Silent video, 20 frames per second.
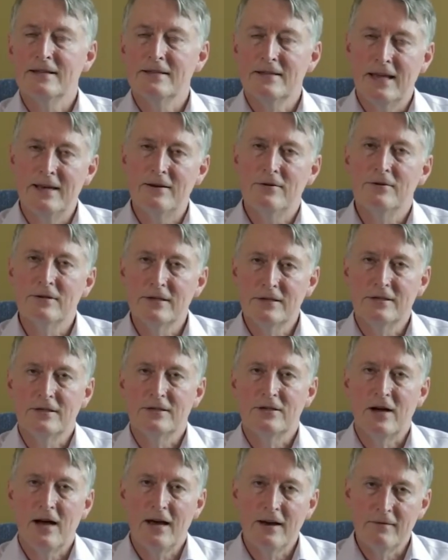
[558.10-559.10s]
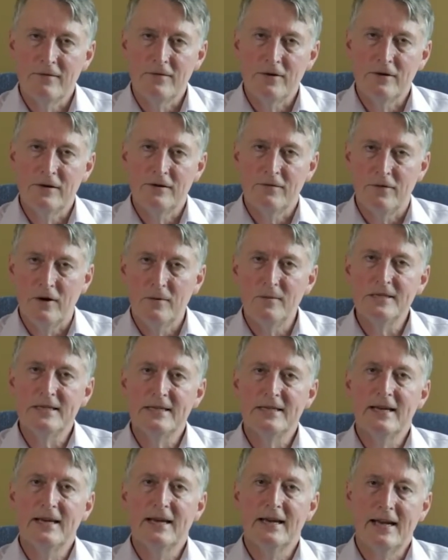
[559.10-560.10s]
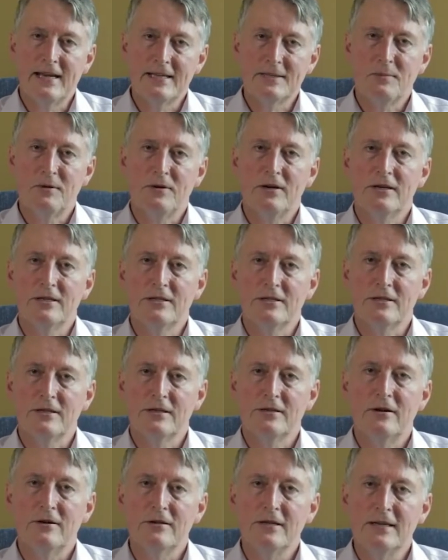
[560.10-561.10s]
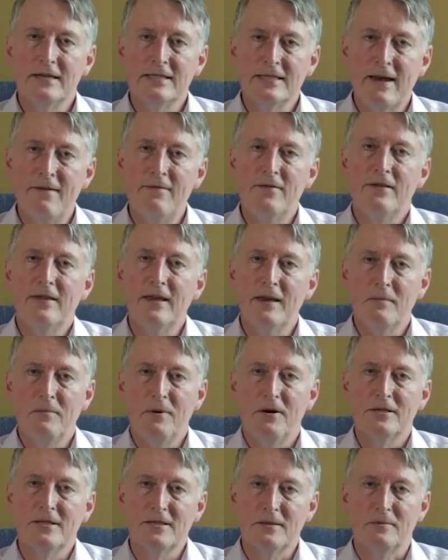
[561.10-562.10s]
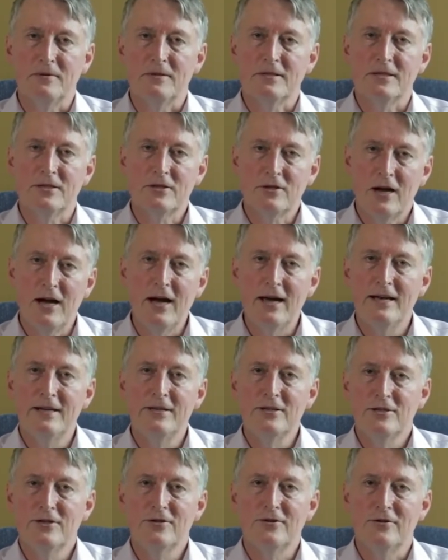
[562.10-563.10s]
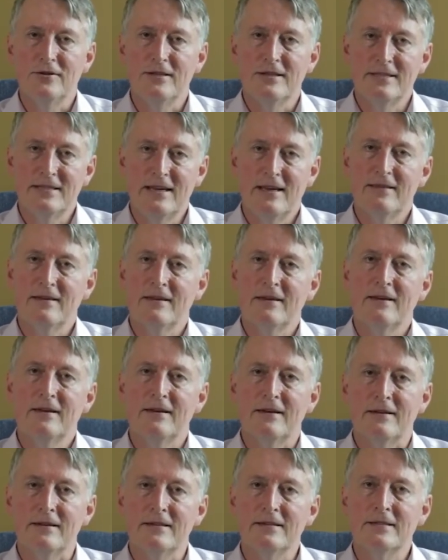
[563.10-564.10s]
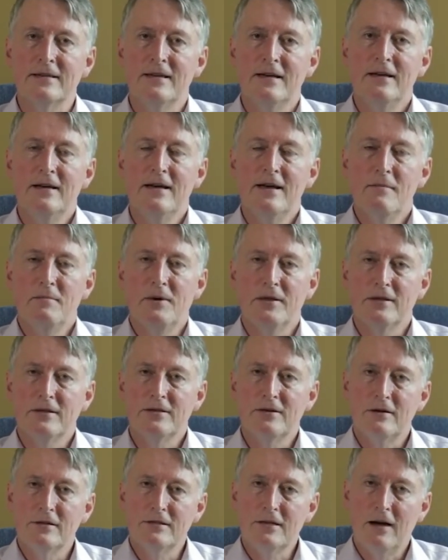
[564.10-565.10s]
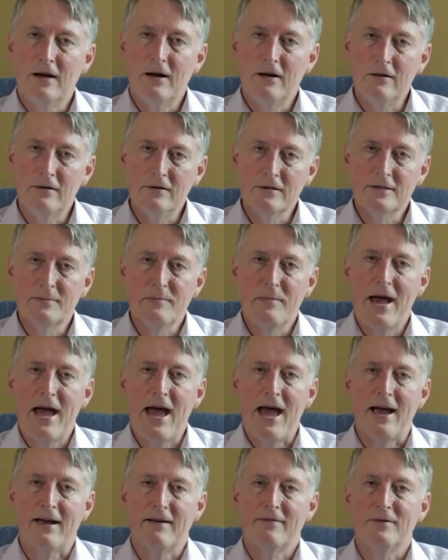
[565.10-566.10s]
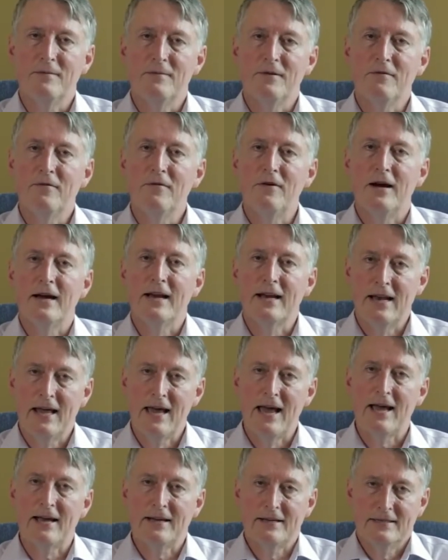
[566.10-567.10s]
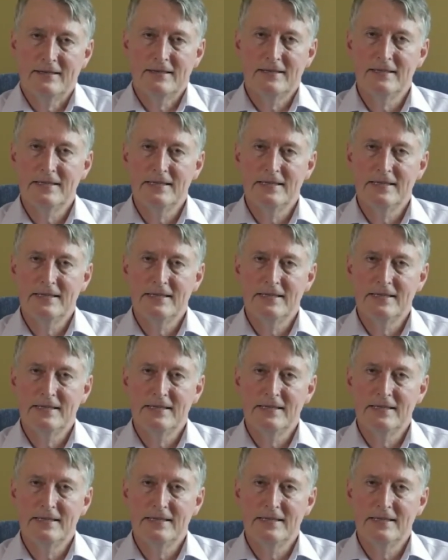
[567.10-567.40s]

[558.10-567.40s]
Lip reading: in order to try and avoid vomiting and aspiration. The doctor does everything possible to try and ensure that death occurs, but the doctor holds back from the final act.